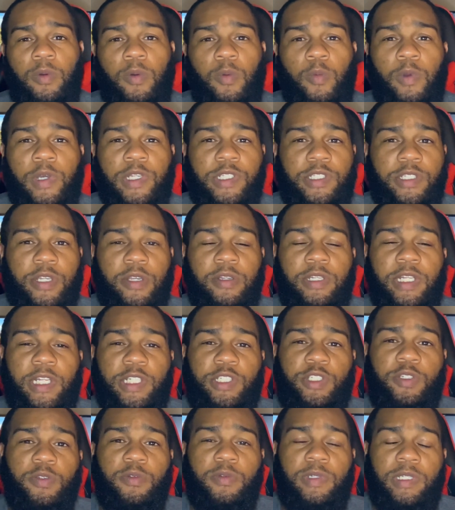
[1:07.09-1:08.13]
what cert
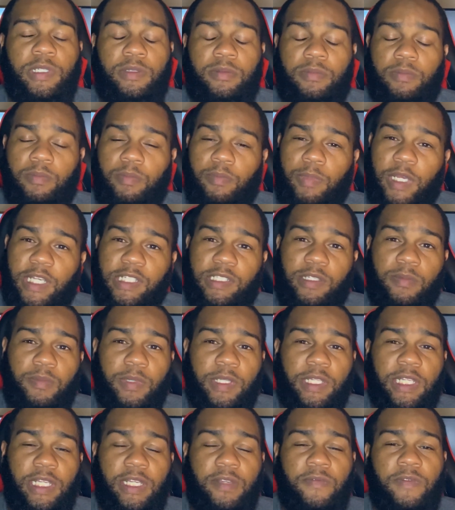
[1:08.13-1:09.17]
that you would basically
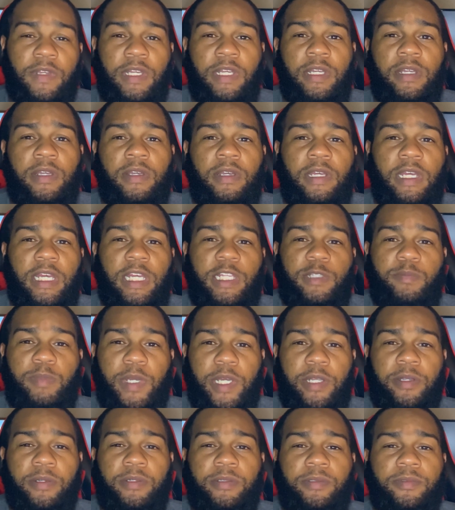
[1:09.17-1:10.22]
believe is
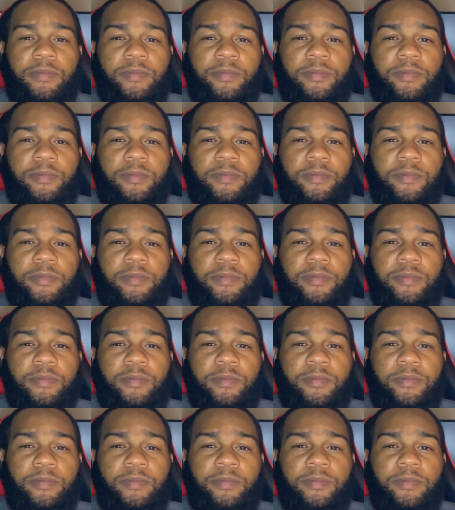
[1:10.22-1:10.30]
better.